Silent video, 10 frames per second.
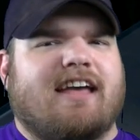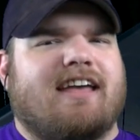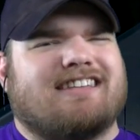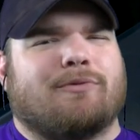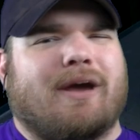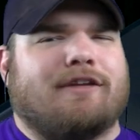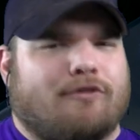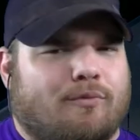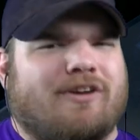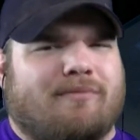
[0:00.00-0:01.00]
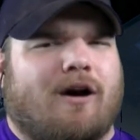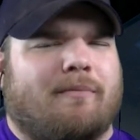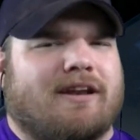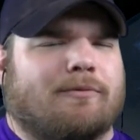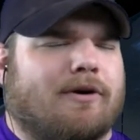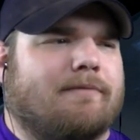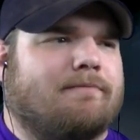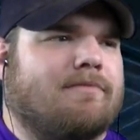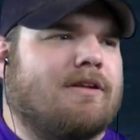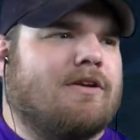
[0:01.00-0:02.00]
It's a waiting room. We've all been in one.
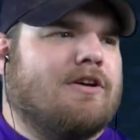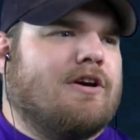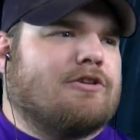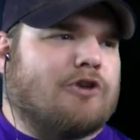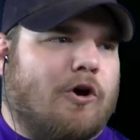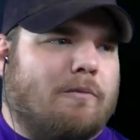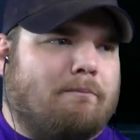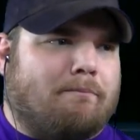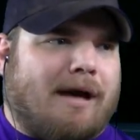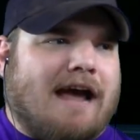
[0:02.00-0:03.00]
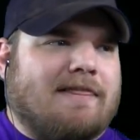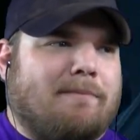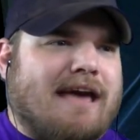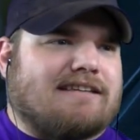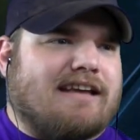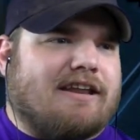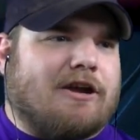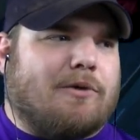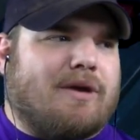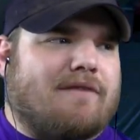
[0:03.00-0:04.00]
So behind the backside
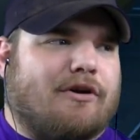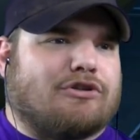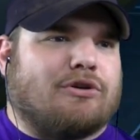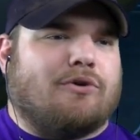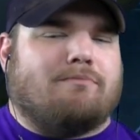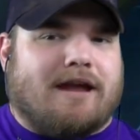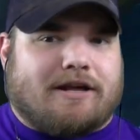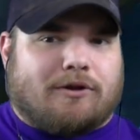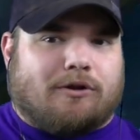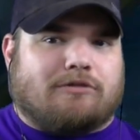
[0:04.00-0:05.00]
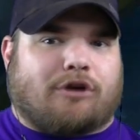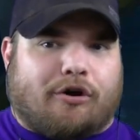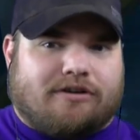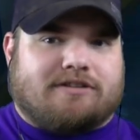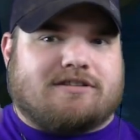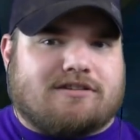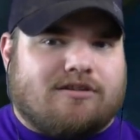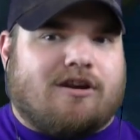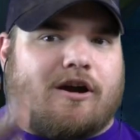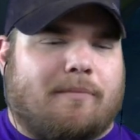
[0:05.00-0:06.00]
here, we have our two medical curtains,
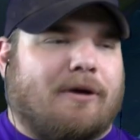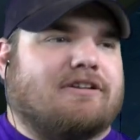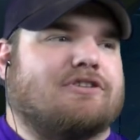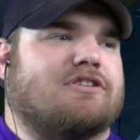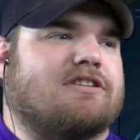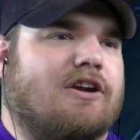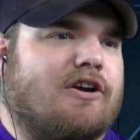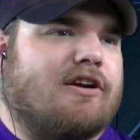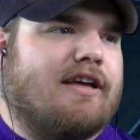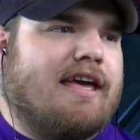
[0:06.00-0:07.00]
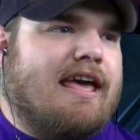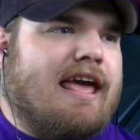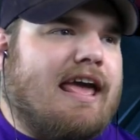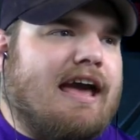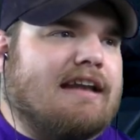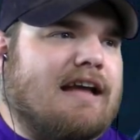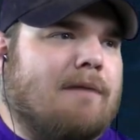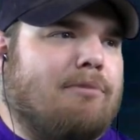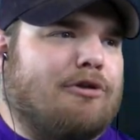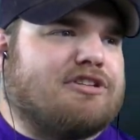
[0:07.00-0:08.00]
our partitions here. And
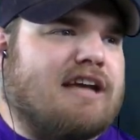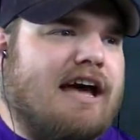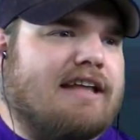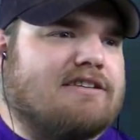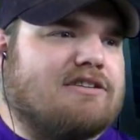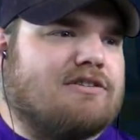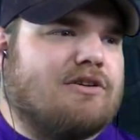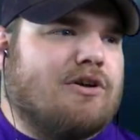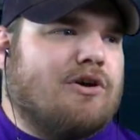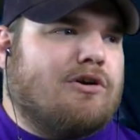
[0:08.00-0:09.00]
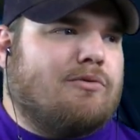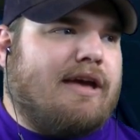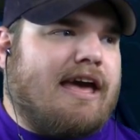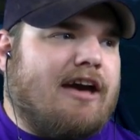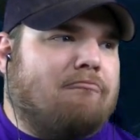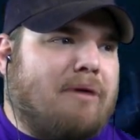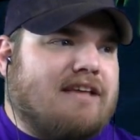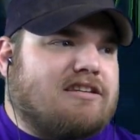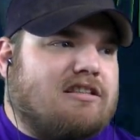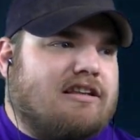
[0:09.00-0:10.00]
on both sides, we have
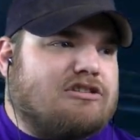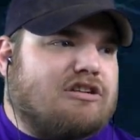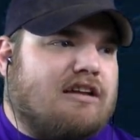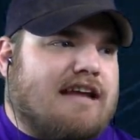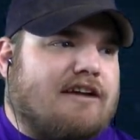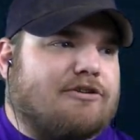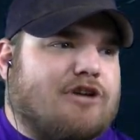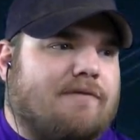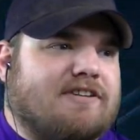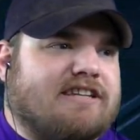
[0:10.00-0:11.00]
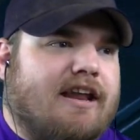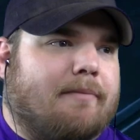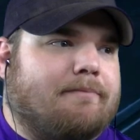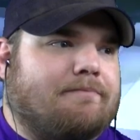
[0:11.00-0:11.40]
basically just a doctor's office setup.